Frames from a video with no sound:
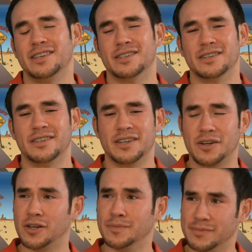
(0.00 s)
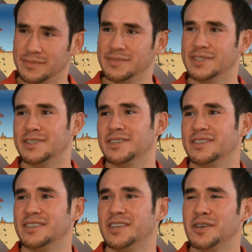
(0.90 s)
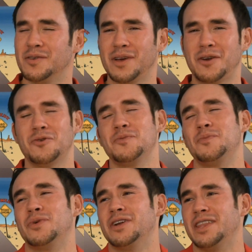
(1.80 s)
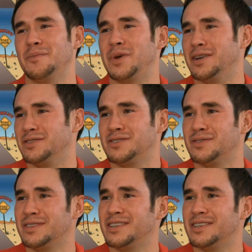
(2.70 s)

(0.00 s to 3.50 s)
you know, I don't want to be put on that pedestal.